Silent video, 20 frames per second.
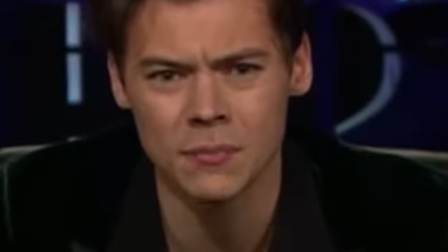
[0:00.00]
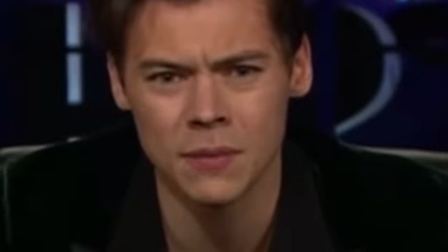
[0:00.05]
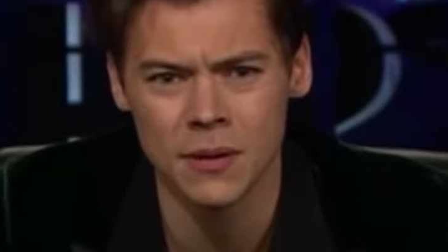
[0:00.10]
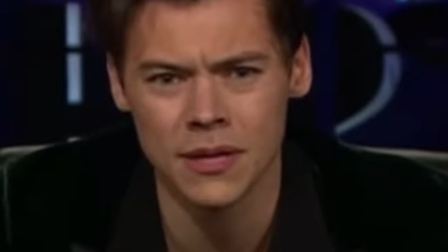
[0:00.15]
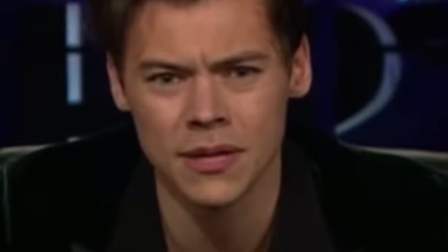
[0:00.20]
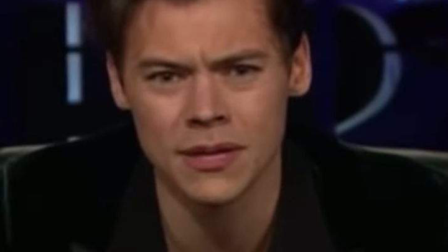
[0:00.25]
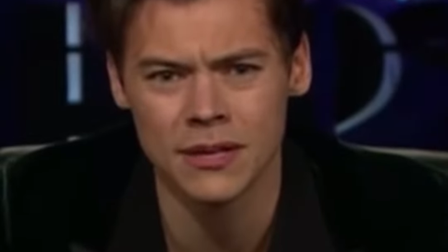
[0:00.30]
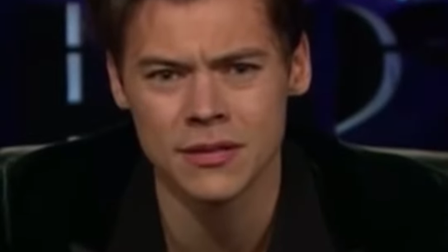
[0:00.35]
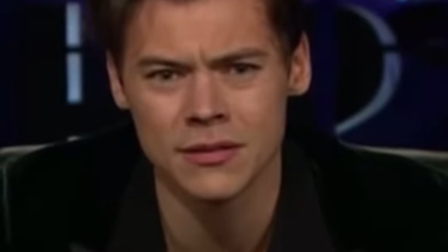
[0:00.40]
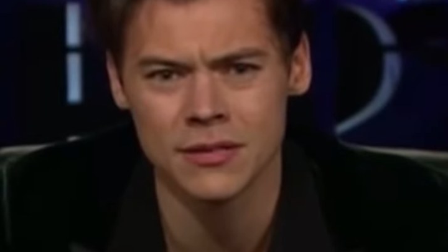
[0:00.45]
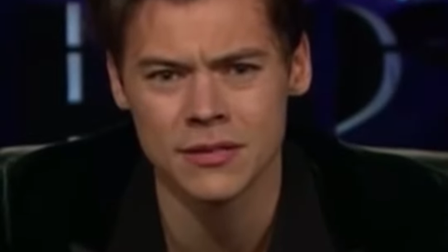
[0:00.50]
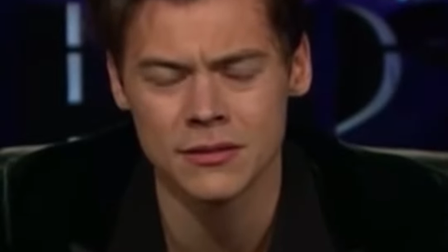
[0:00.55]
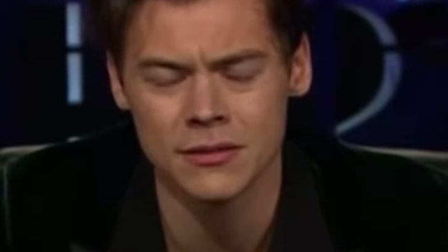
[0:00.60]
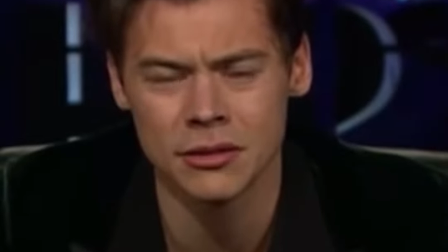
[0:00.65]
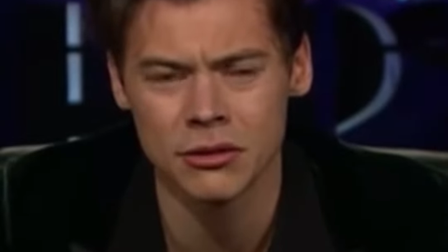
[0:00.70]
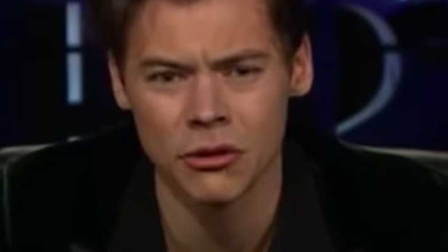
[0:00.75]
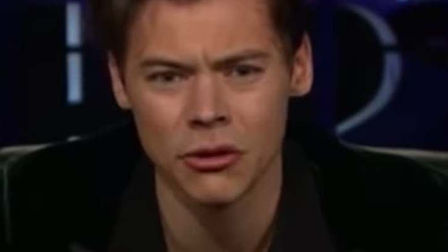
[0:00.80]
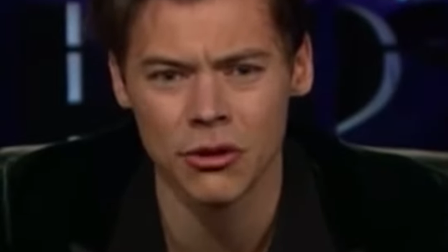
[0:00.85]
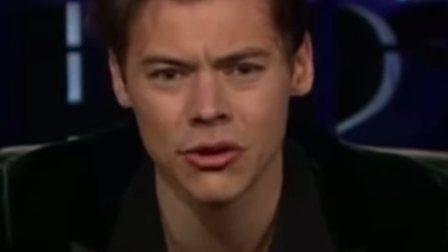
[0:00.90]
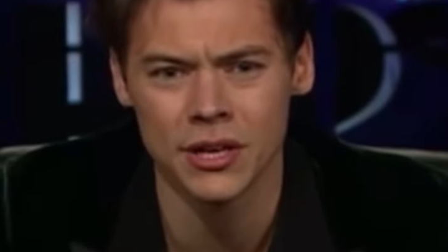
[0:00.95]
because
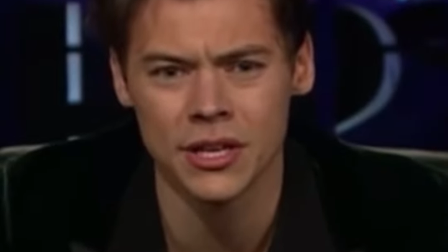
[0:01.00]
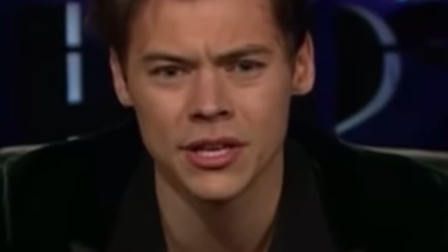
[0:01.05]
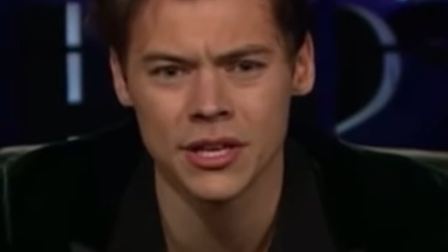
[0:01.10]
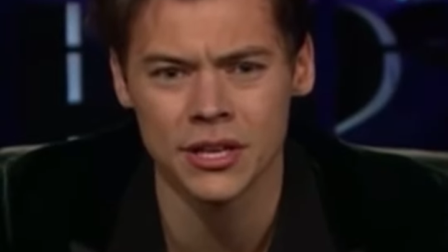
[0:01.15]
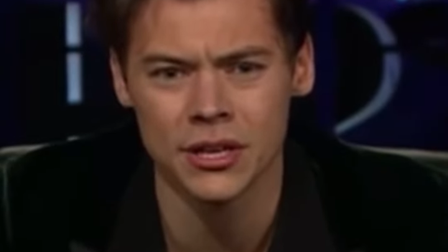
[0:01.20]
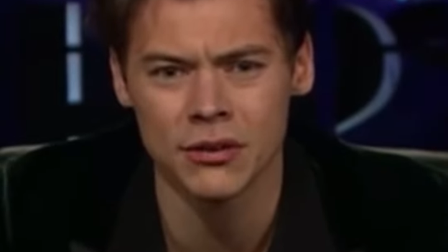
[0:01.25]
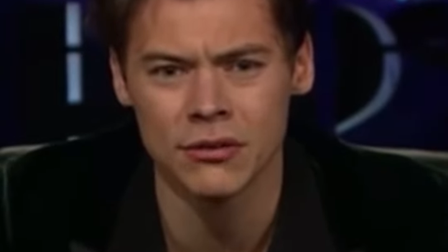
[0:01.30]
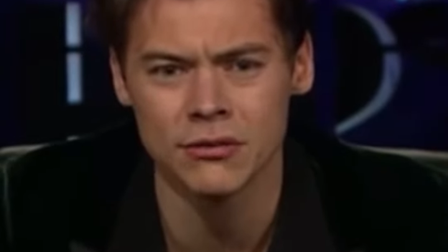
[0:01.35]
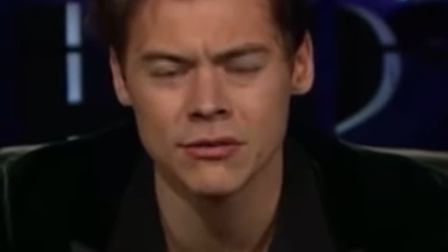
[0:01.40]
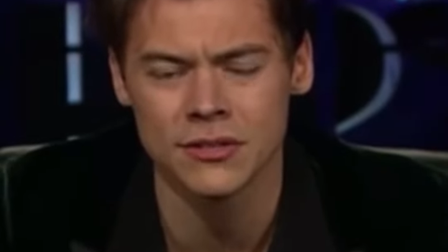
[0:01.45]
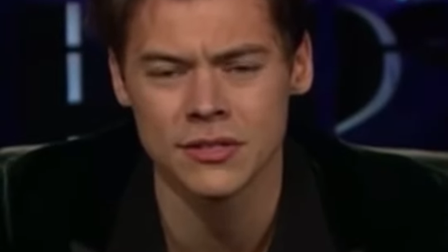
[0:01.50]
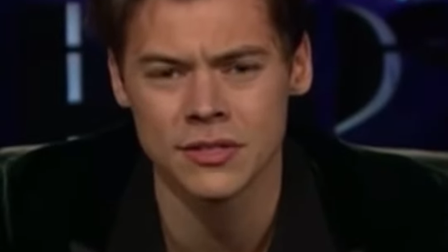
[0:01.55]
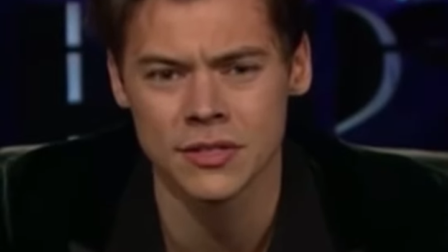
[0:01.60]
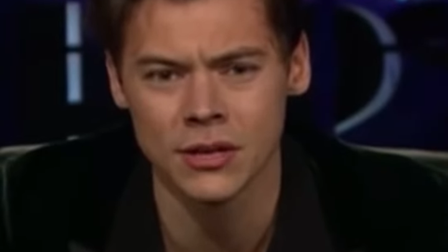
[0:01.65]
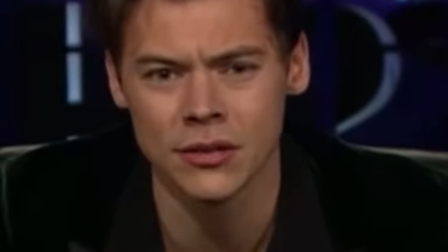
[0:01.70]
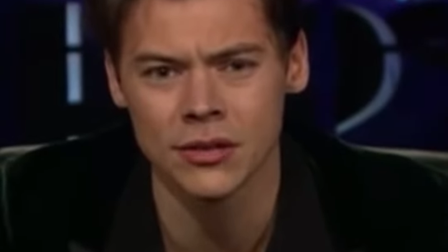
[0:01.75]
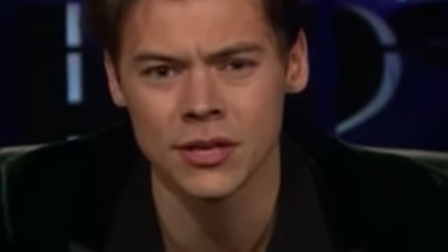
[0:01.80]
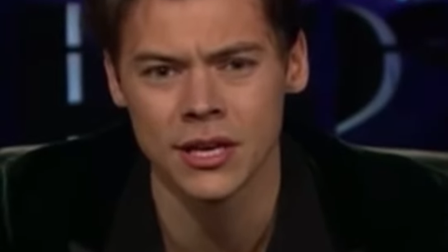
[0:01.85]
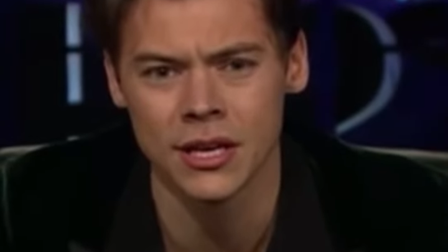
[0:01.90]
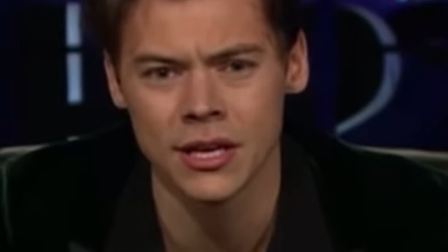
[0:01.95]
you're already cute and
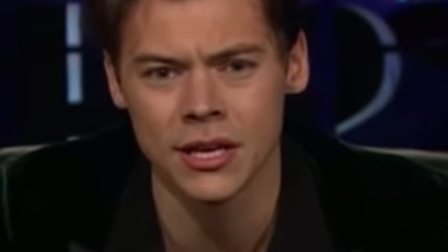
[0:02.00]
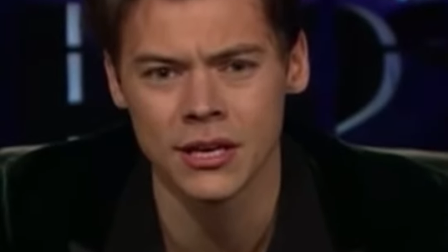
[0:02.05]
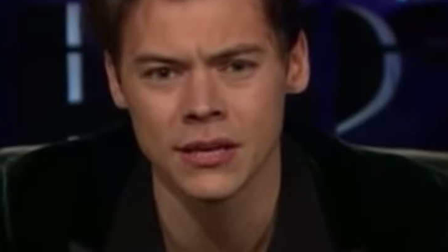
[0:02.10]
sulky,